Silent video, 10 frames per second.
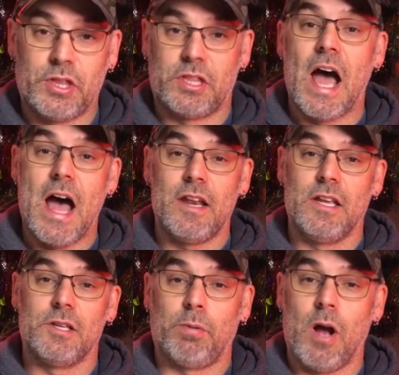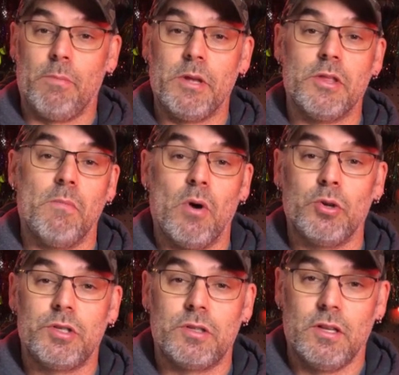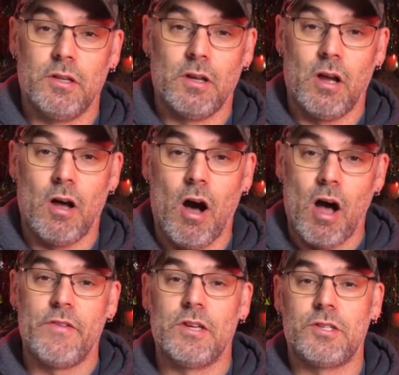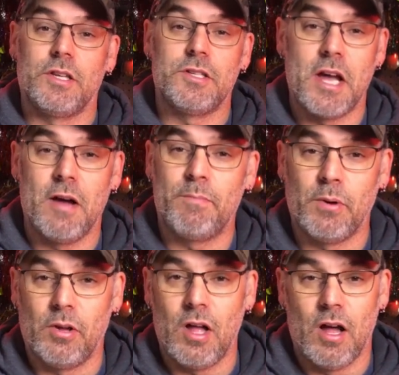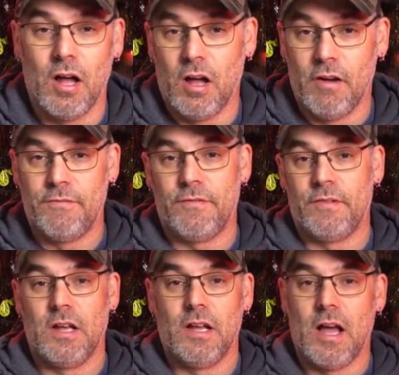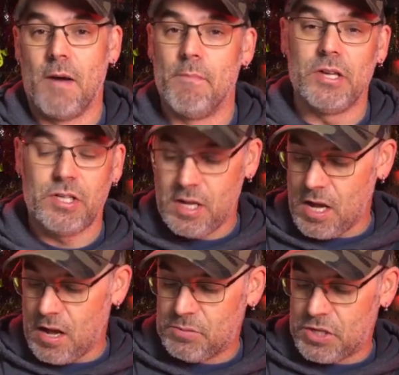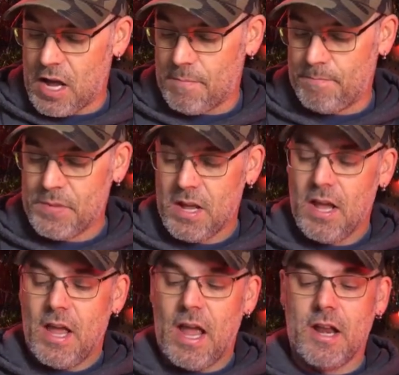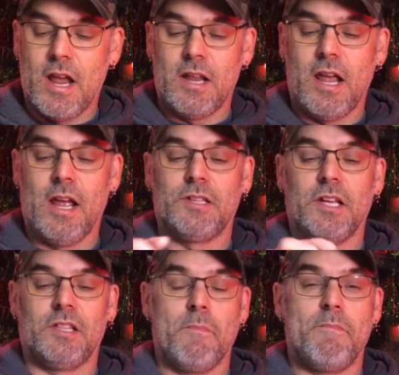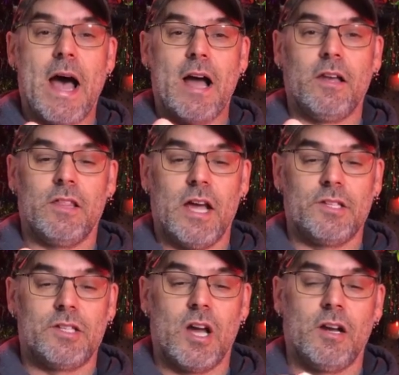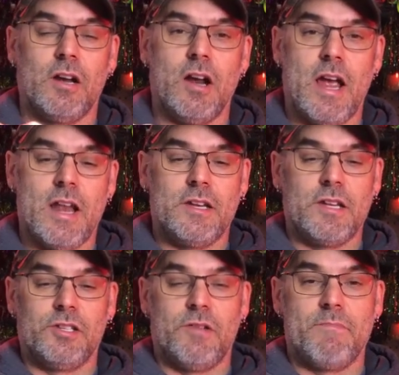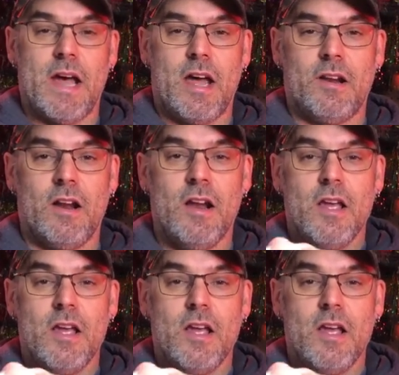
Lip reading: That is probably the most obvious example of a muskie comes up and it hits at the back of that sucker, and it doesn't matter